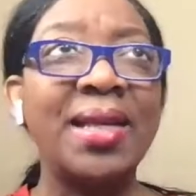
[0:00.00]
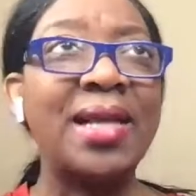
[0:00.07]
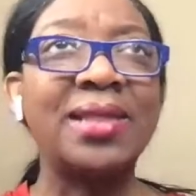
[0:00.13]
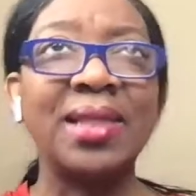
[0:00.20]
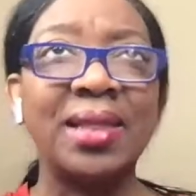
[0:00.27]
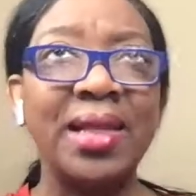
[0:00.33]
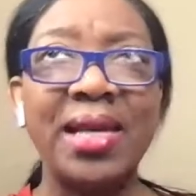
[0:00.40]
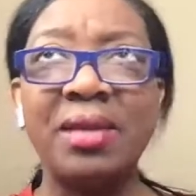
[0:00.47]

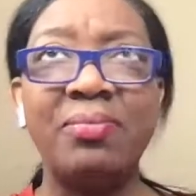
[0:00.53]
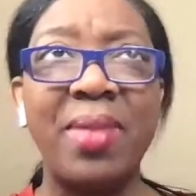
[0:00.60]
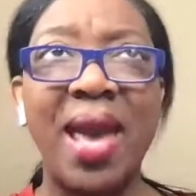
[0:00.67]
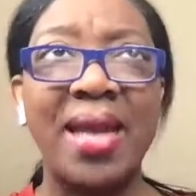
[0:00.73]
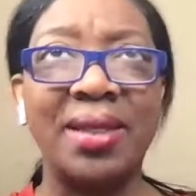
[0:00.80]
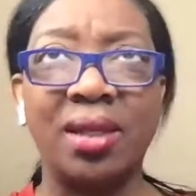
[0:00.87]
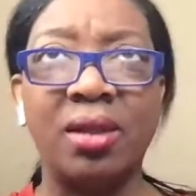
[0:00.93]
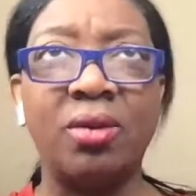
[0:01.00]
That's a lead
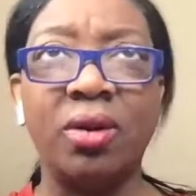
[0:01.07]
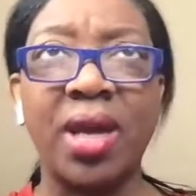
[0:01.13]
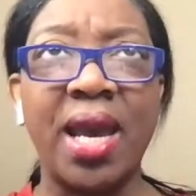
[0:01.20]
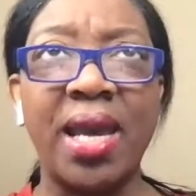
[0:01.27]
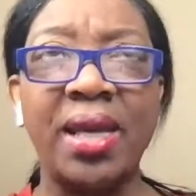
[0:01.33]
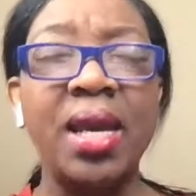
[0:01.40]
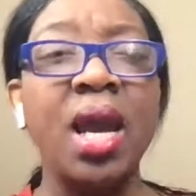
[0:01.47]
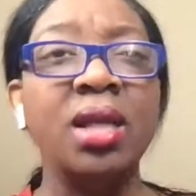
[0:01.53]
magnet.
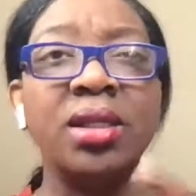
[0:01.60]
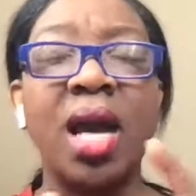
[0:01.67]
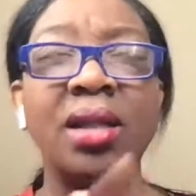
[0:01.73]
Okay.